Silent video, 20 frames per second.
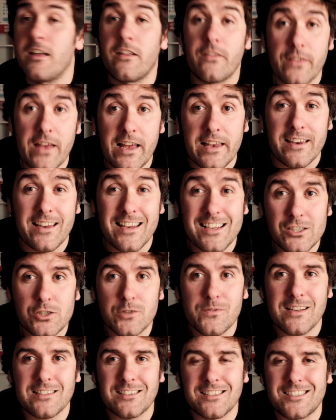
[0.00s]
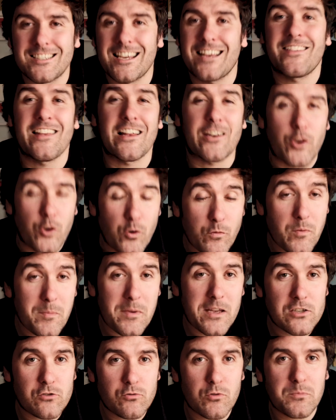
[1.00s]
Then, in 2010, they had another
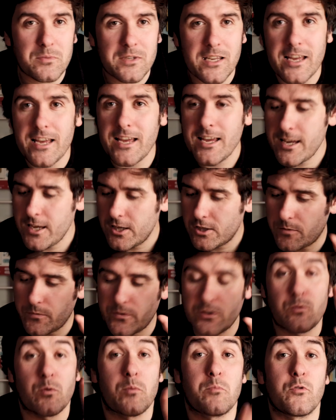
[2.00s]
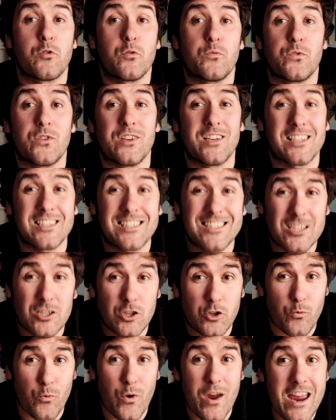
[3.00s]
major update, something to improve the
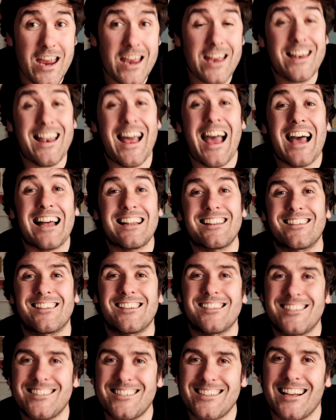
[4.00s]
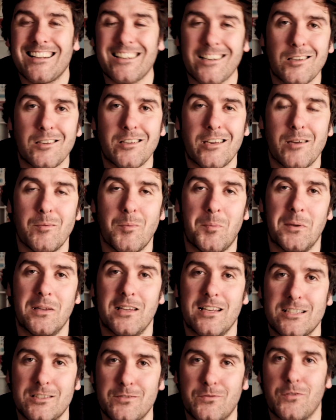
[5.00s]
grain and the scanning
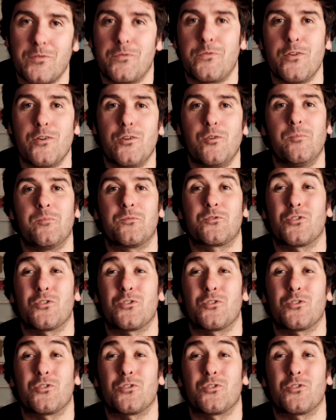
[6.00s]
capabilities of the film.